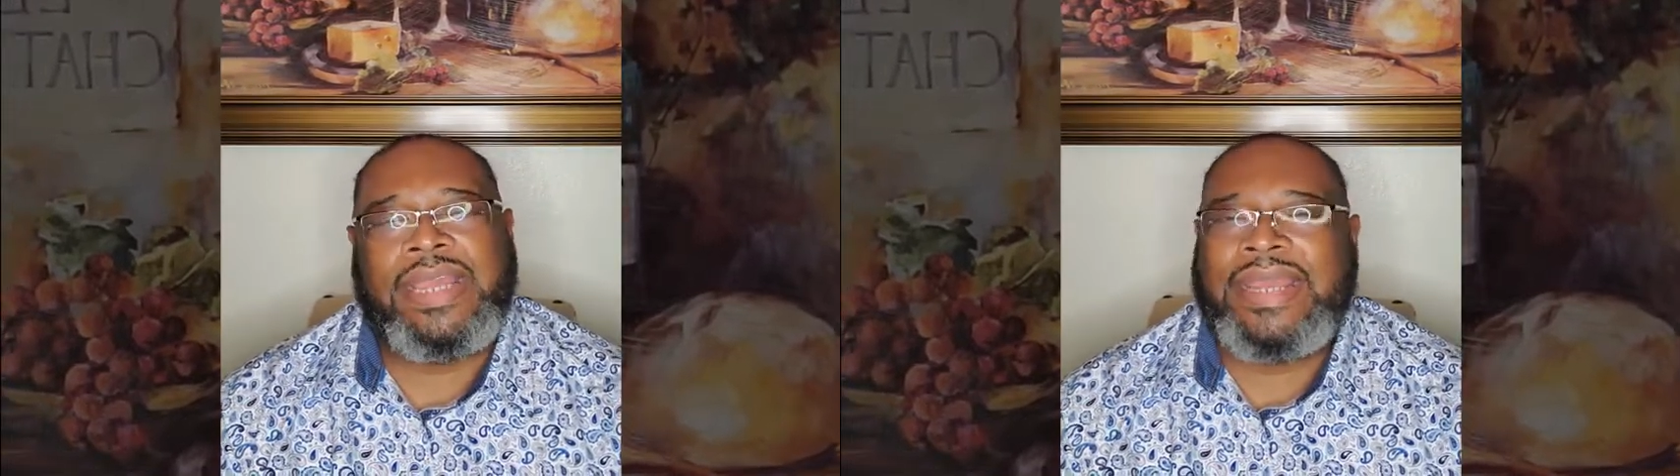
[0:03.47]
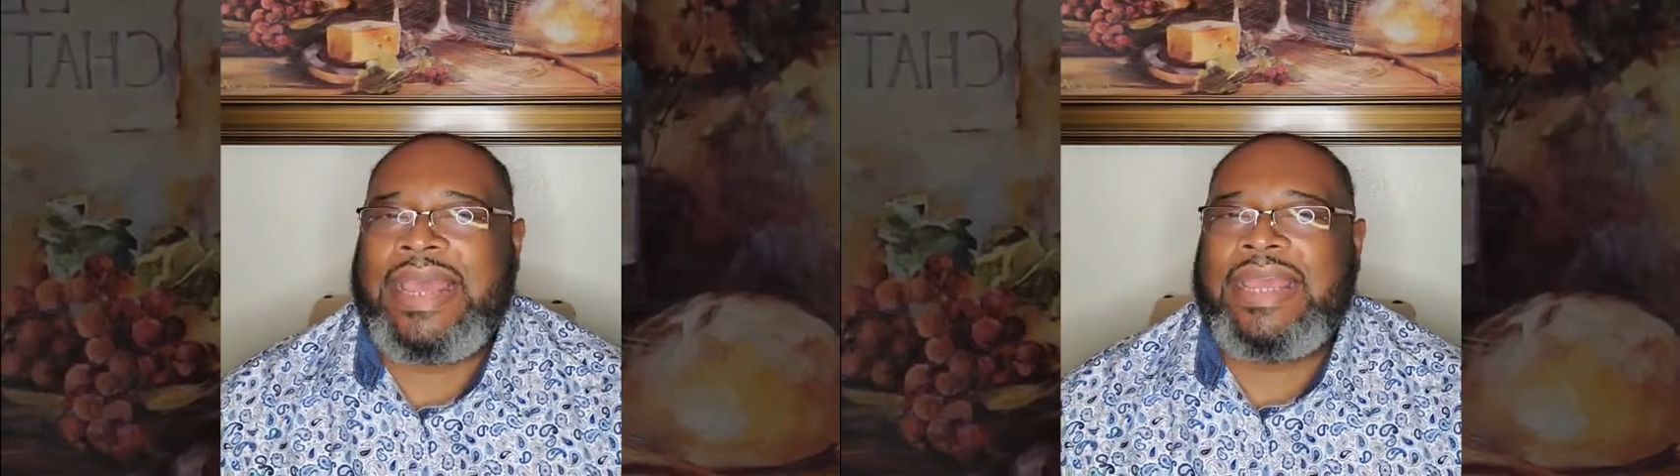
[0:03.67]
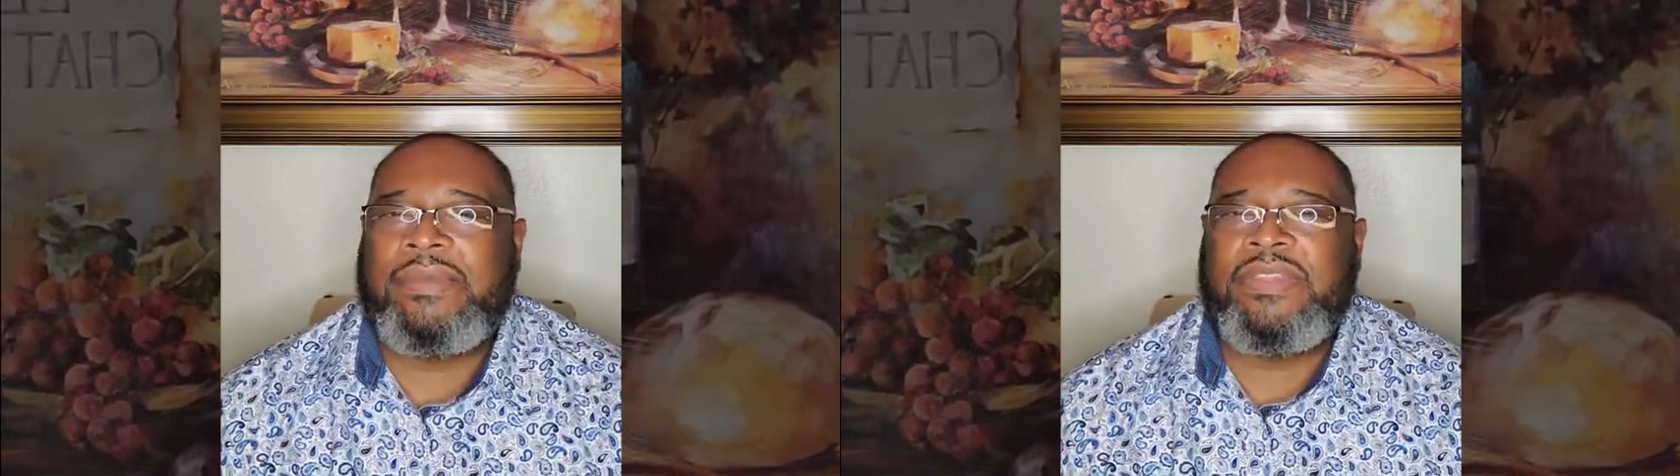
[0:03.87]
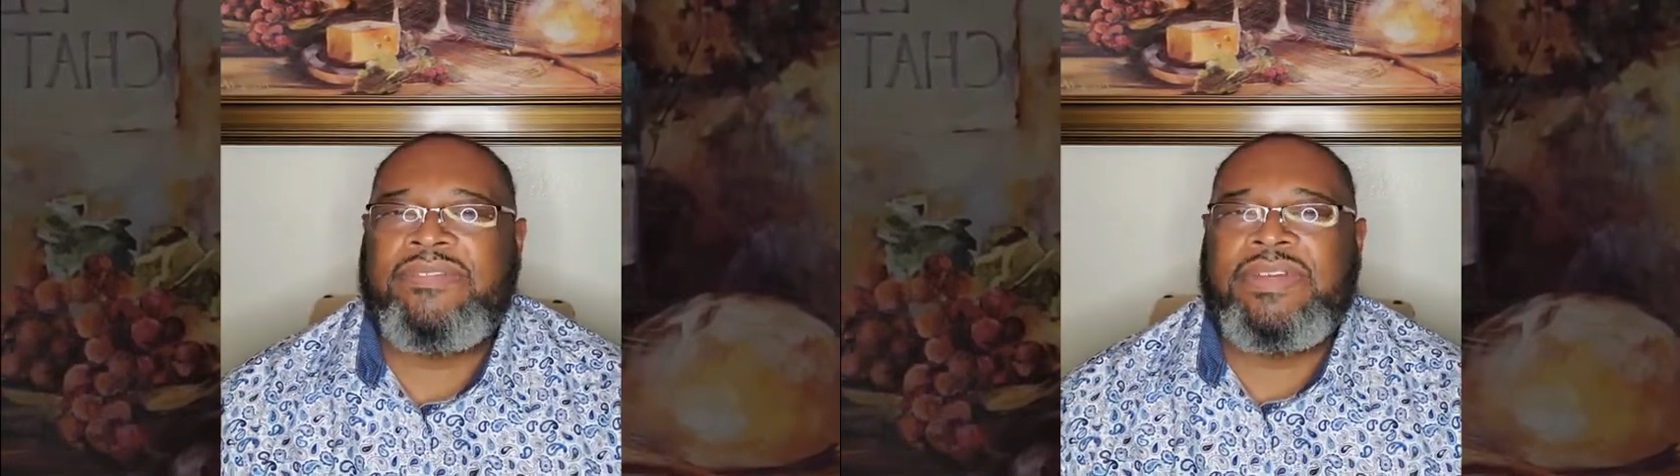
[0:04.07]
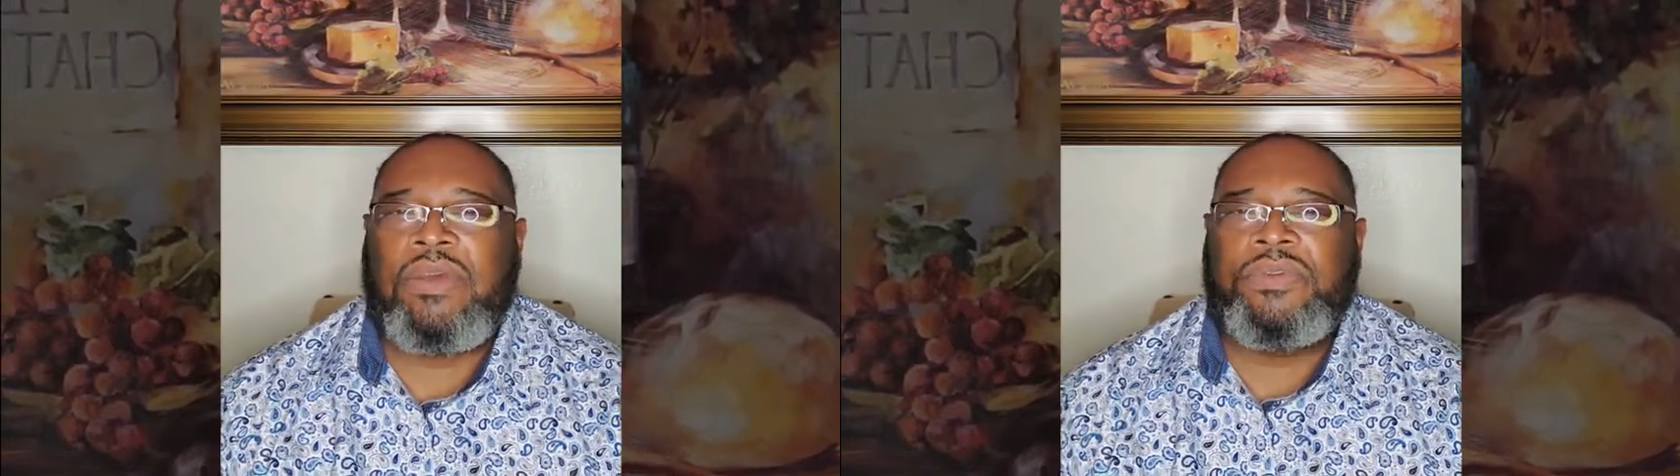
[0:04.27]
and I am the
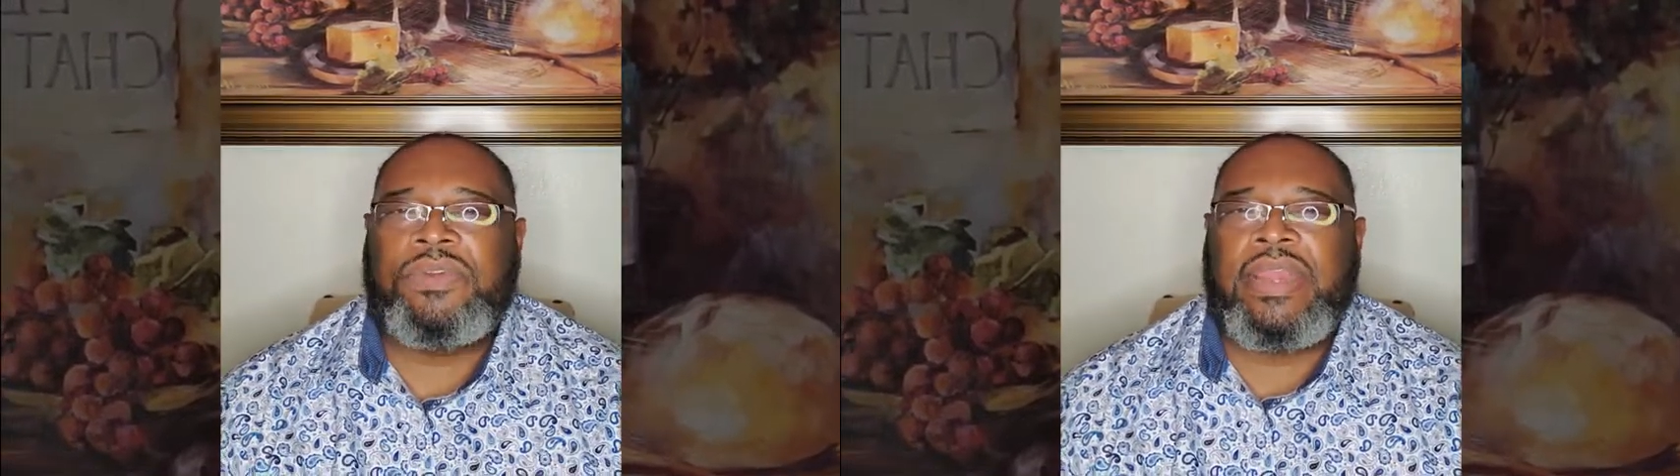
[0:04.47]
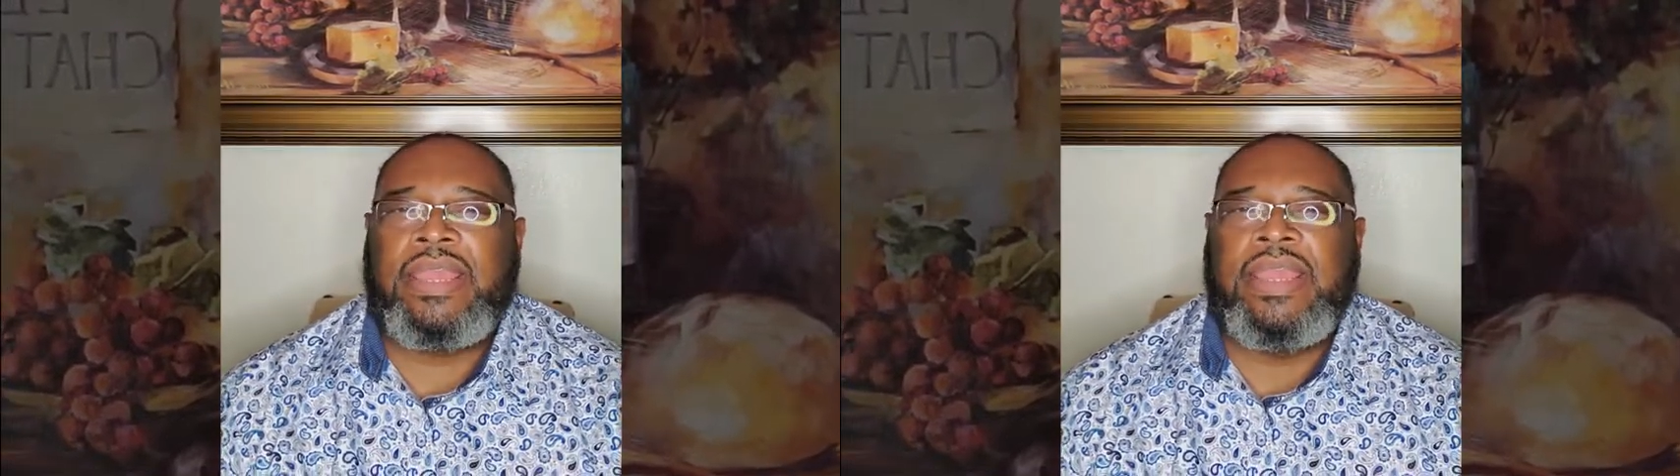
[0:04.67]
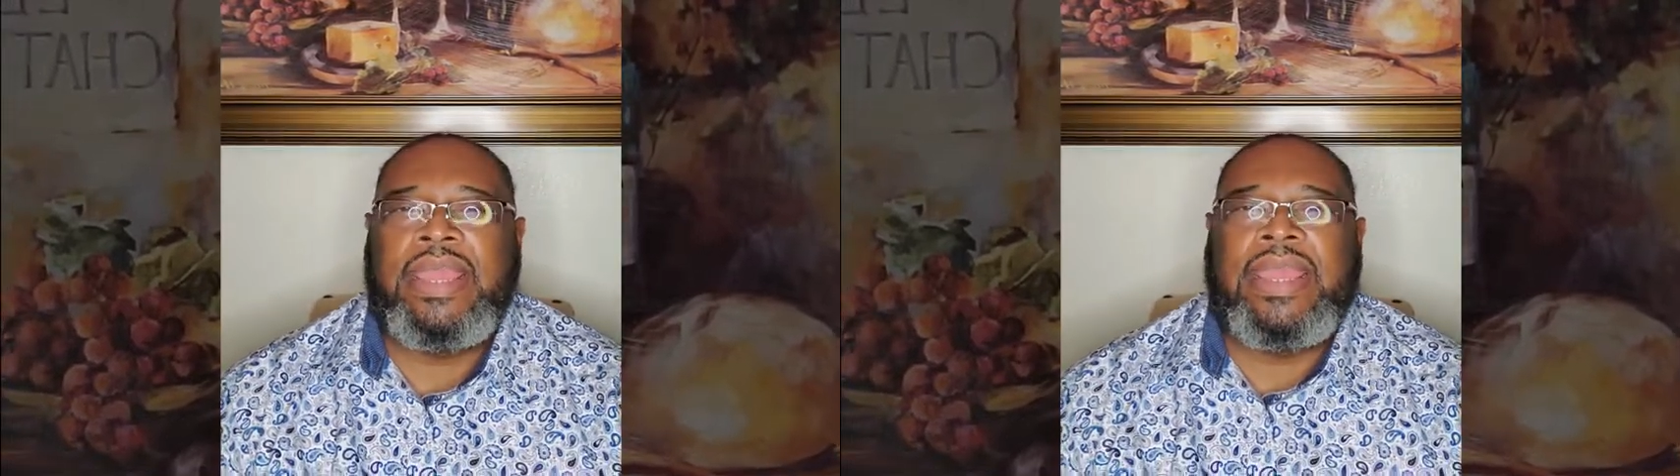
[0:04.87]
founder